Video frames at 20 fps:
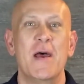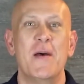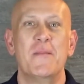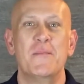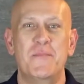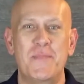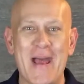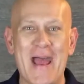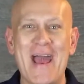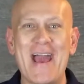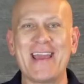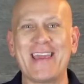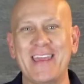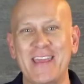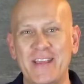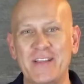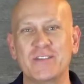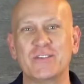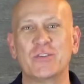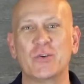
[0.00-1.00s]
back
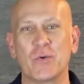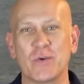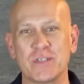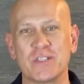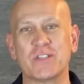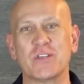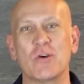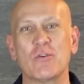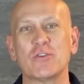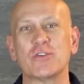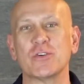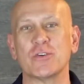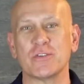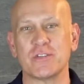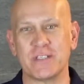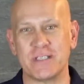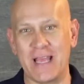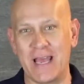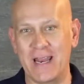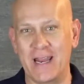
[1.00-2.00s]
into a social
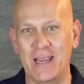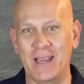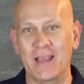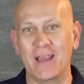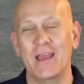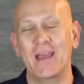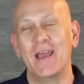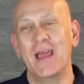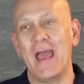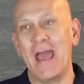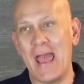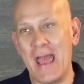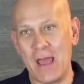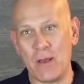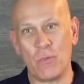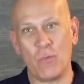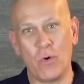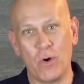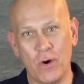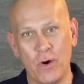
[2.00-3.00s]
setting
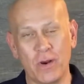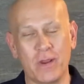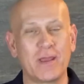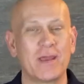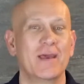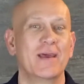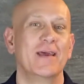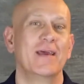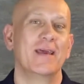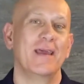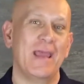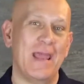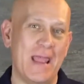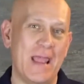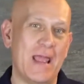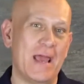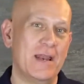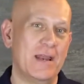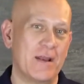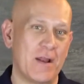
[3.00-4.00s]
at work
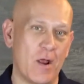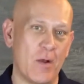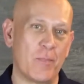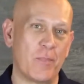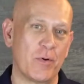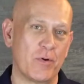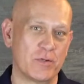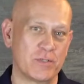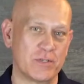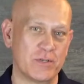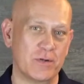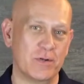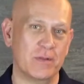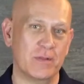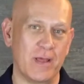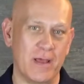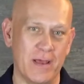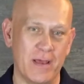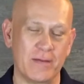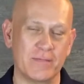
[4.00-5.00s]
and in our personal
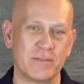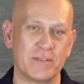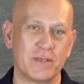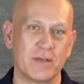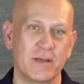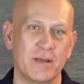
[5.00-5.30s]
lives.